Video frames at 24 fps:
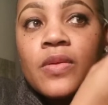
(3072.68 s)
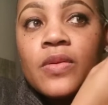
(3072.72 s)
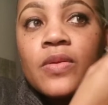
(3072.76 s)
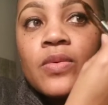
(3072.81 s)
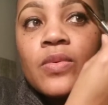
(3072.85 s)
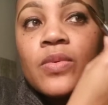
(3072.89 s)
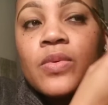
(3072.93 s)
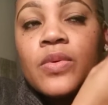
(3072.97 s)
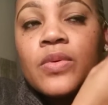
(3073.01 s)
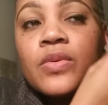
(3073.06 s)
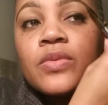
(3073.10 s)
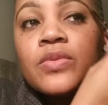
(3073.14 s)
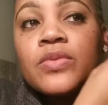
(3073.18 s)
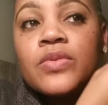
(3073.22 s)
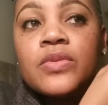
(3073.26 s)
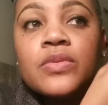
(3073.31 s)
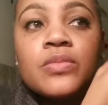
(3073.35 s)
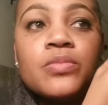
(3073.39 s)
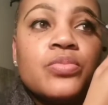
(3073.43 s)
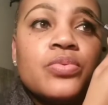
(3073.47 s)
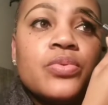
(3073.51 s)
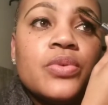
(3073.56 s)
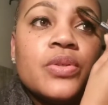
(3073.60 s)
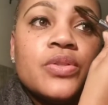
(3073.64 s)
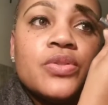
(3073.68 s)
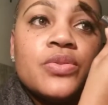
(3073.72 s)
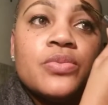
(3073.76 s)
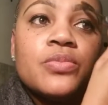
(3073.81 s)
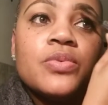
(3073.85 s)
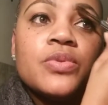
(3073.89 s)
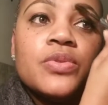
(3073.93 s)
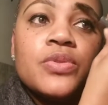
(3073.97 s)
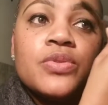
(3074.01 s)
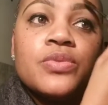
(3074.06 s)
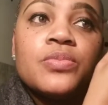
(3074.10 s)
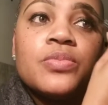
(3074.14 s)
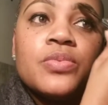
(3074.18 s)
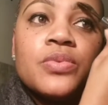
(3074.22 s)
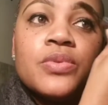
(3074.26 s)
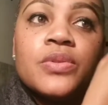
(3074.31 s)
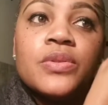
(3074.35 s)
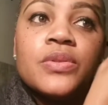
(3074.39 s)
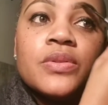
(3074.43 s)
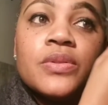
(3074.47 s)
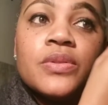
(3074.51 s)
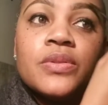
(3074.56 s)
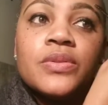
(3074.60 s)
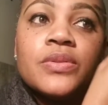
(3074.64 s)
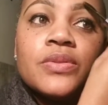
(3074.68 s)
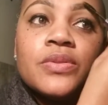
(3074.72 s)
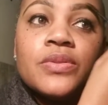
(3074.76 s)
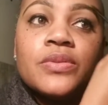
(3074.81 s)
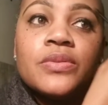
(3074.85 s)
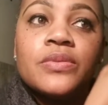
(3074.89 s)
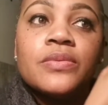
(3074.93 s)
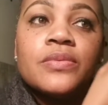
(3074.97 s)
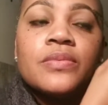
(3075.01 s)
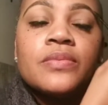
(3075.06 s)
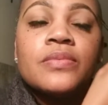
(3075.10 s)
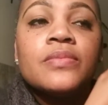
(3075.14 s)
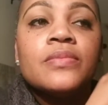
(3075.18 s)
And you want to just brush, brush, brush.